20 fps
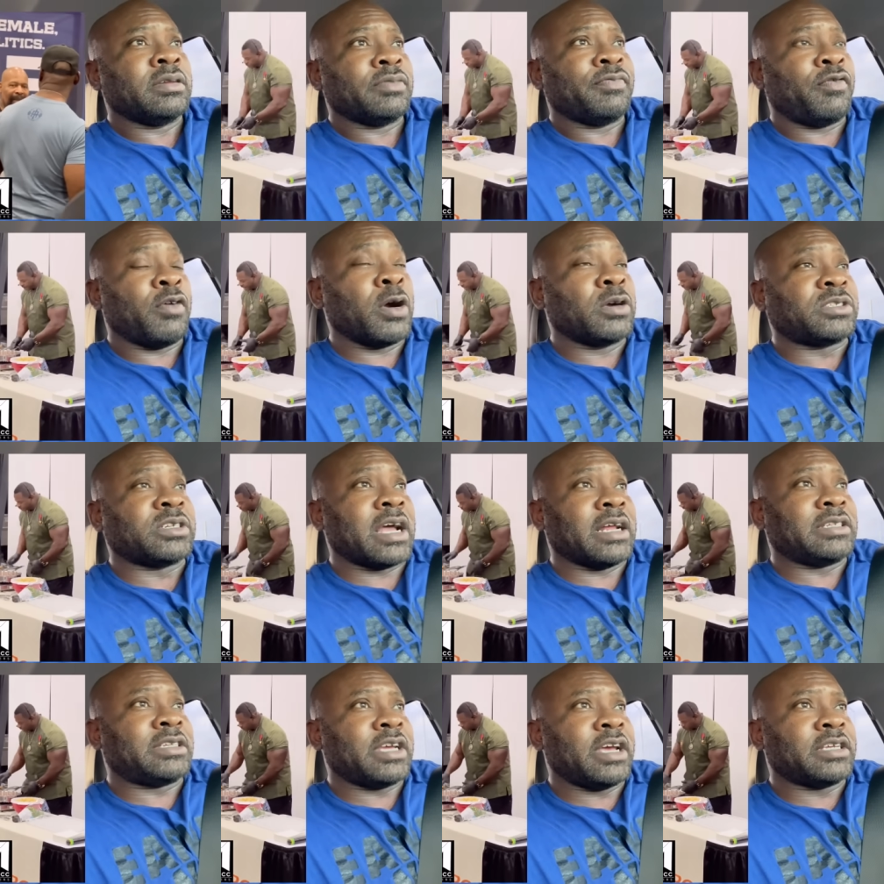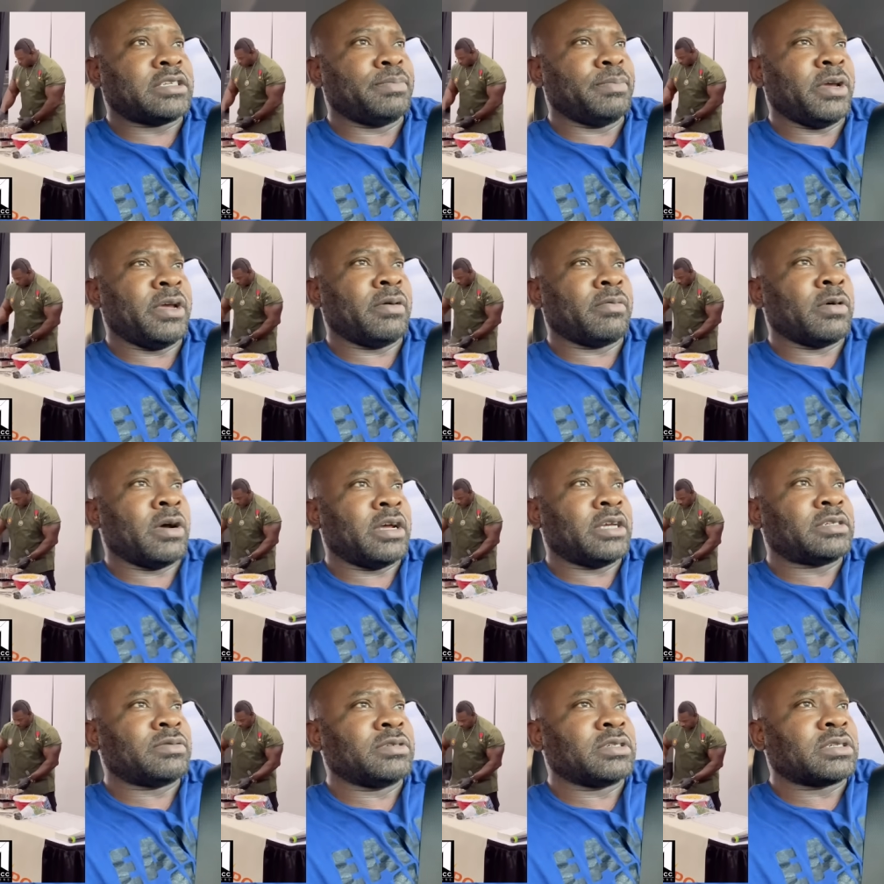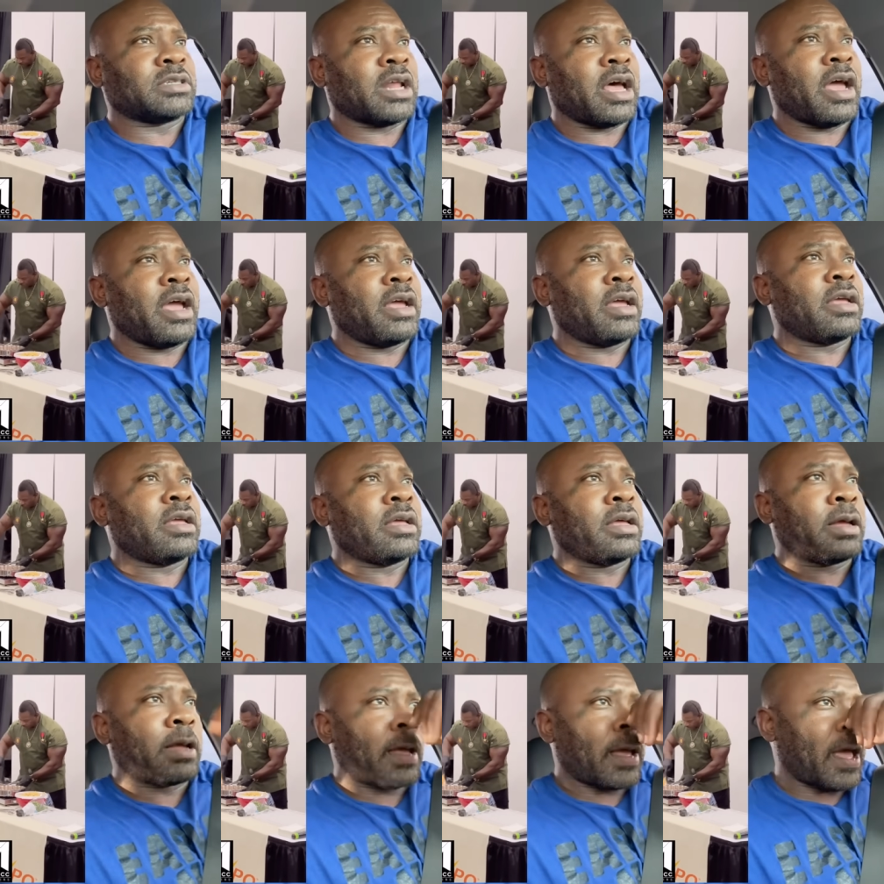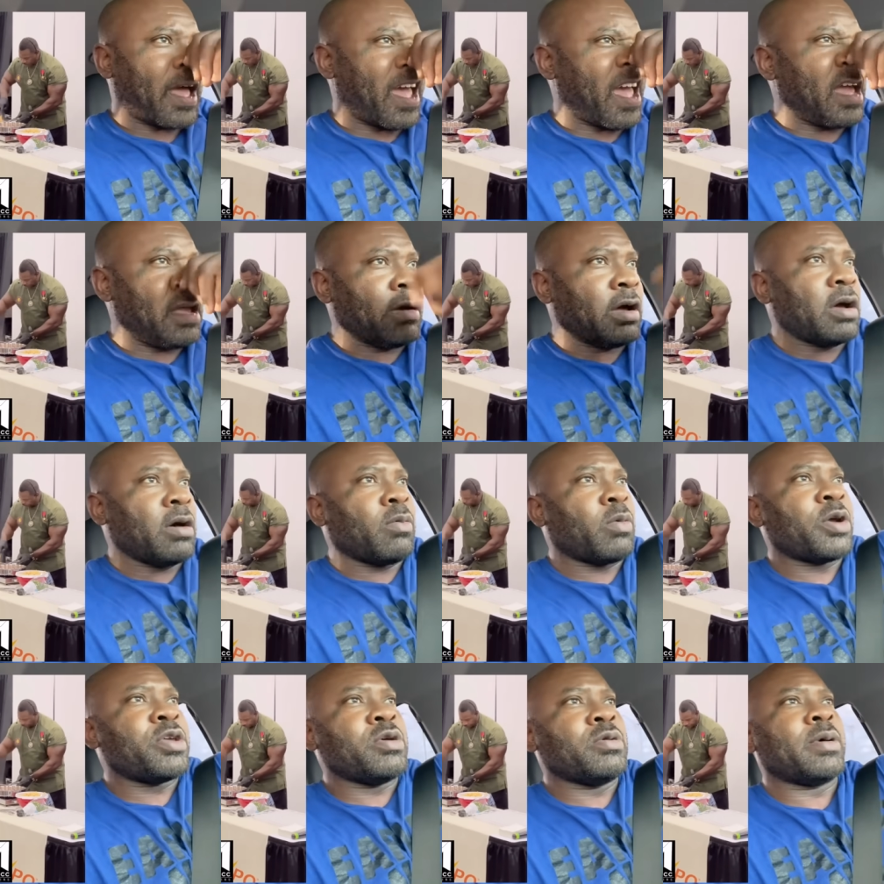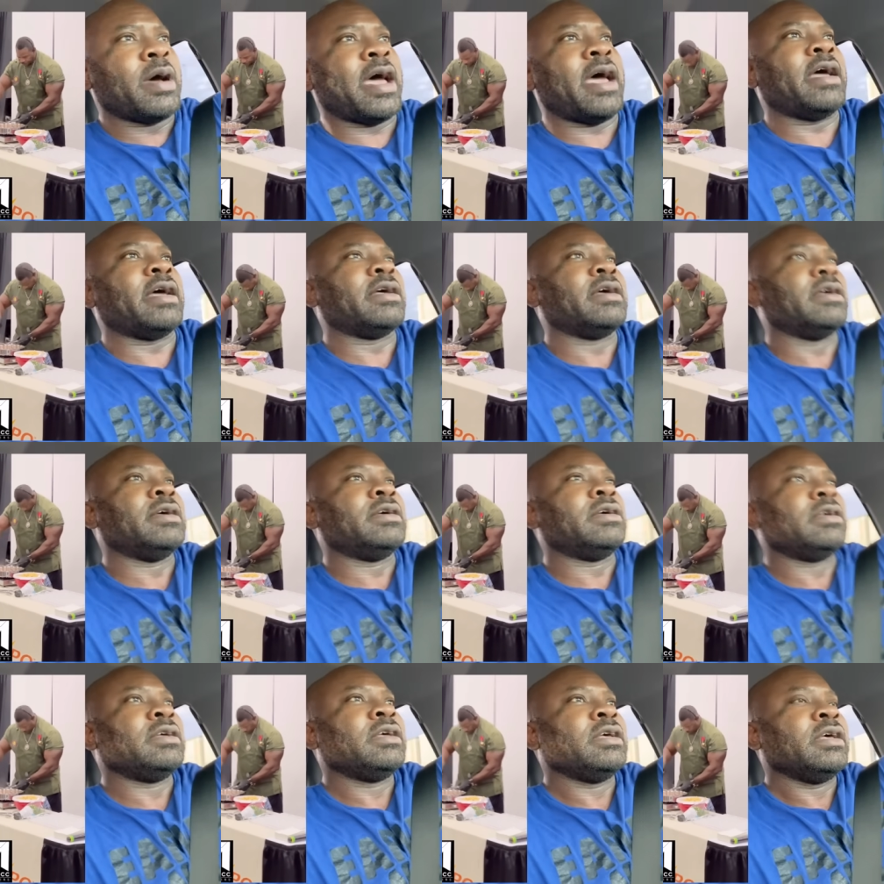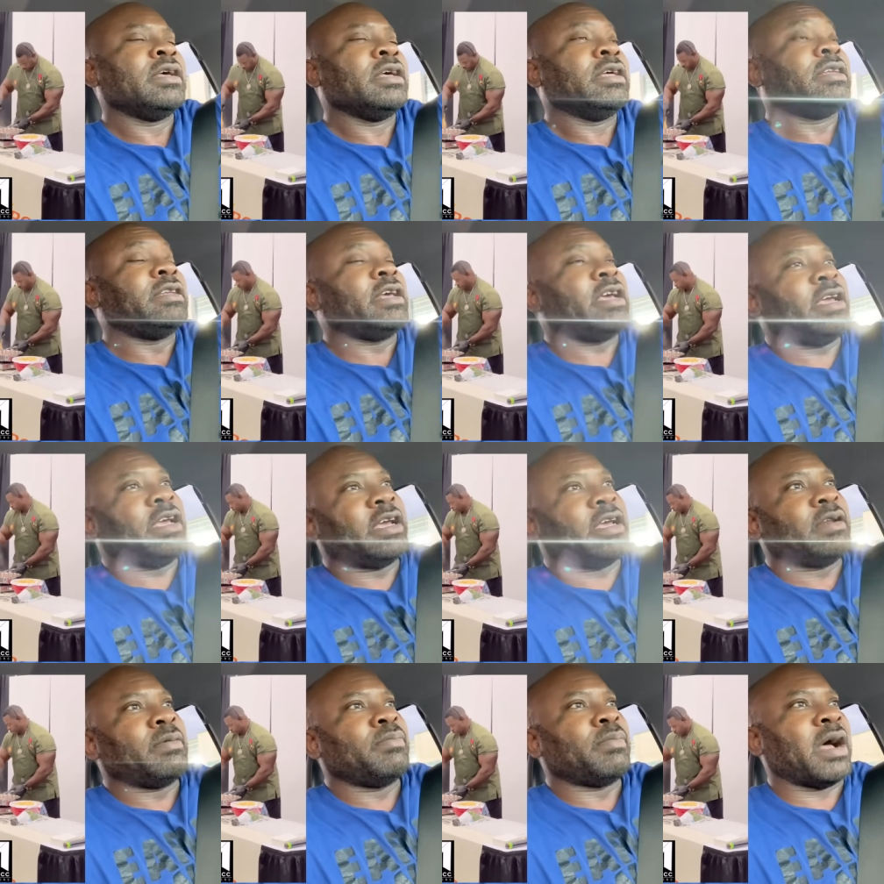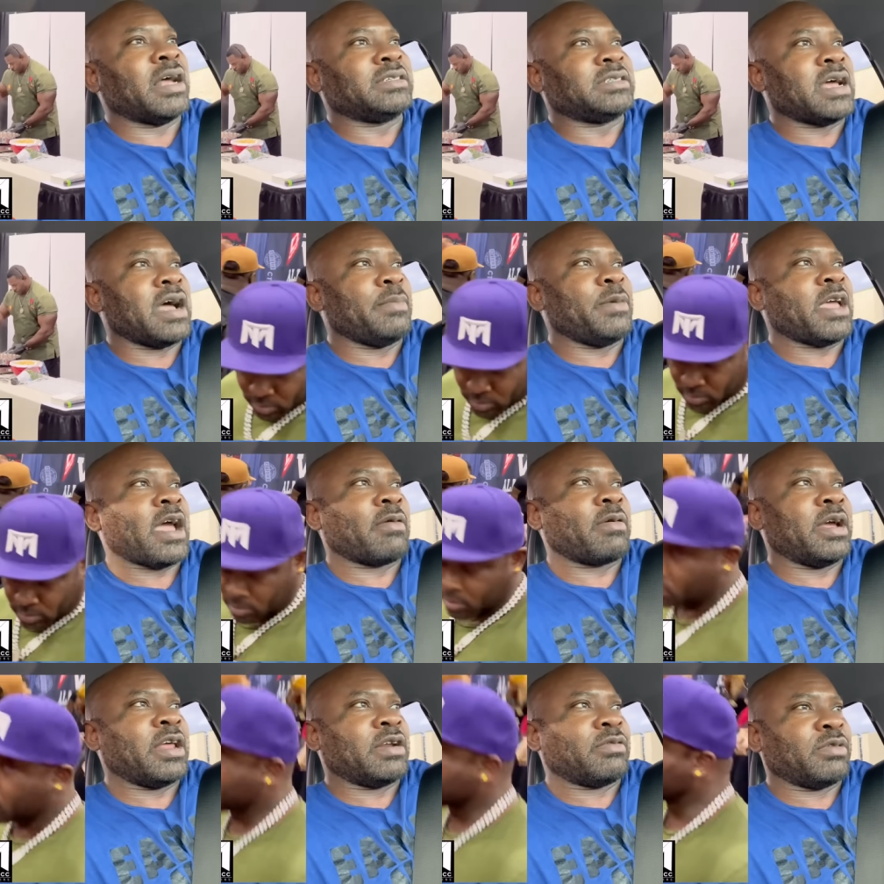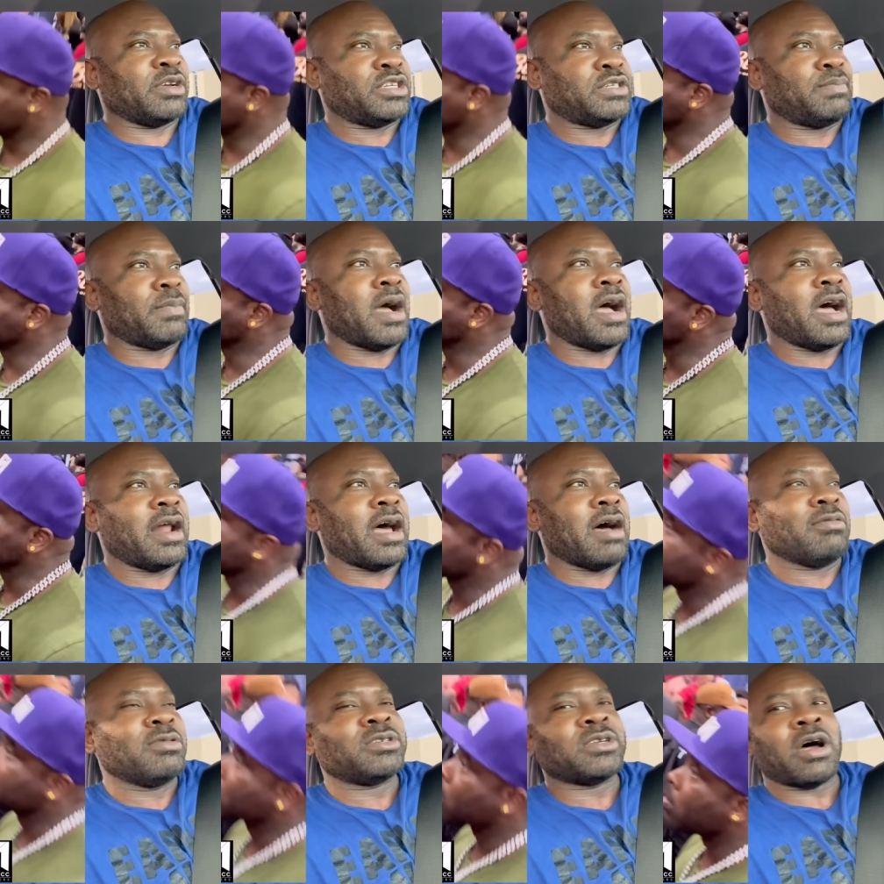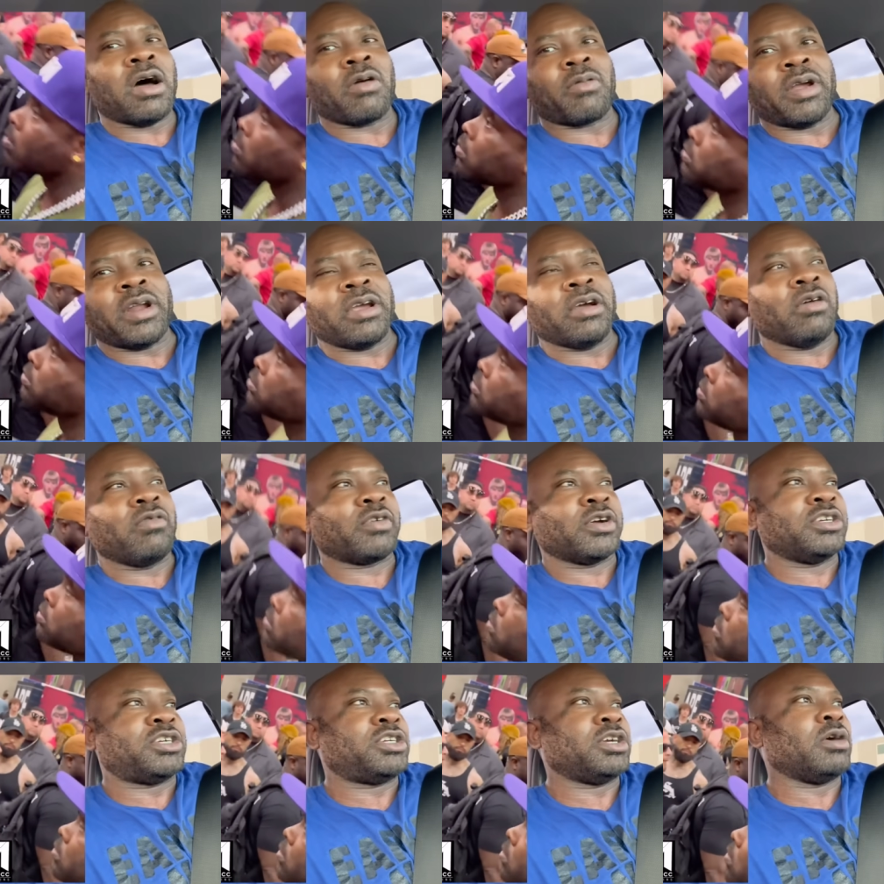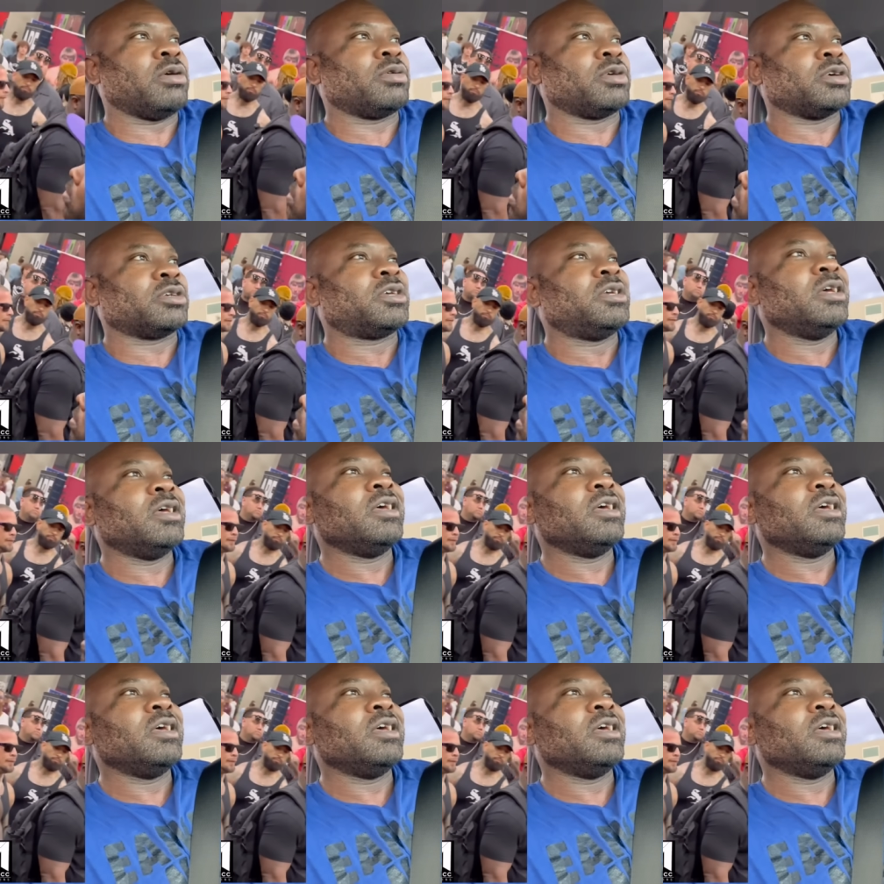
First, I text Midwest, was like, hey, uh, where you at? Then by the time he got ready to respond, I was already over his shoulders.